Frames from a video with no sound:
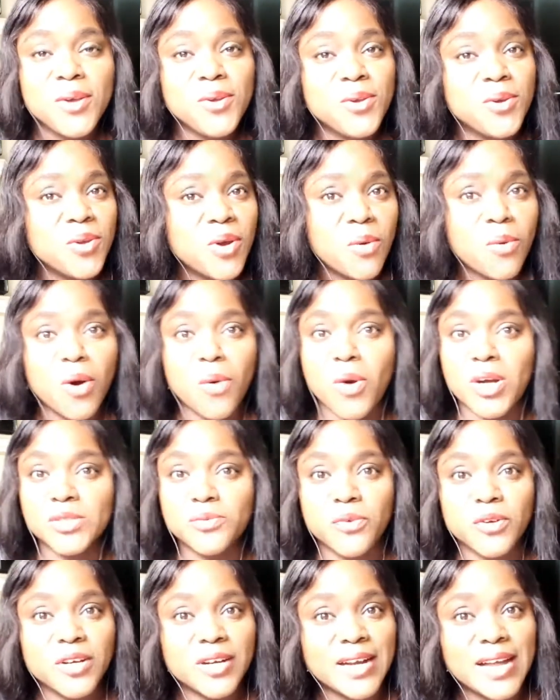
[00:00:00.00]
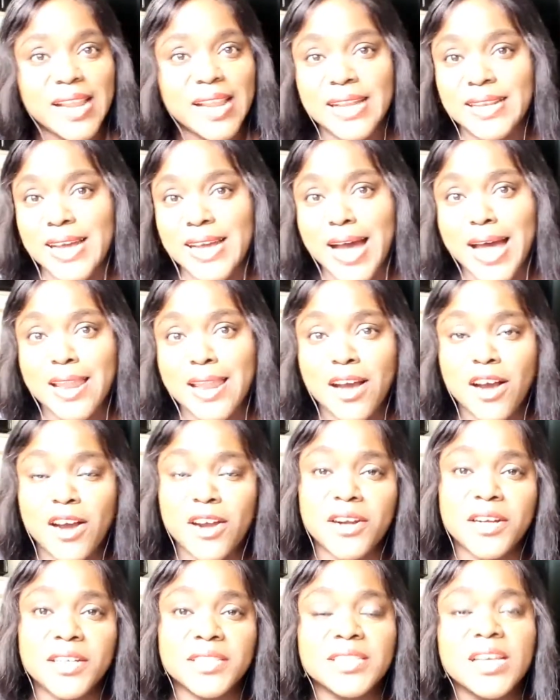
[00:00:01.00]
You know what works for your calendar and
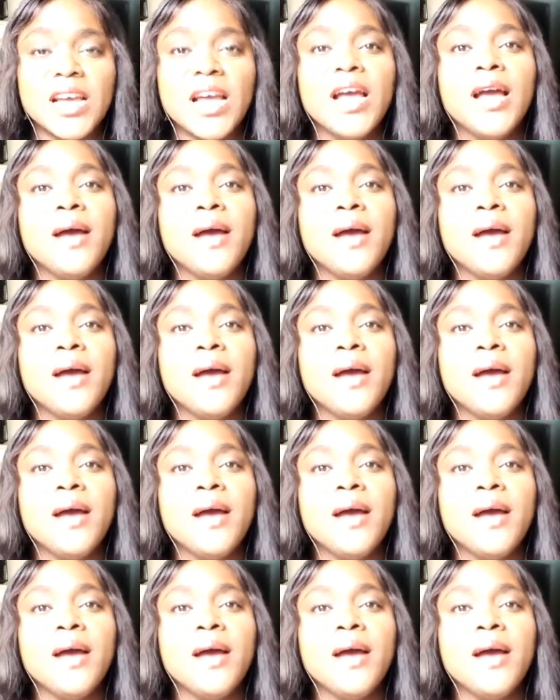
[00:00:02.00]
hers.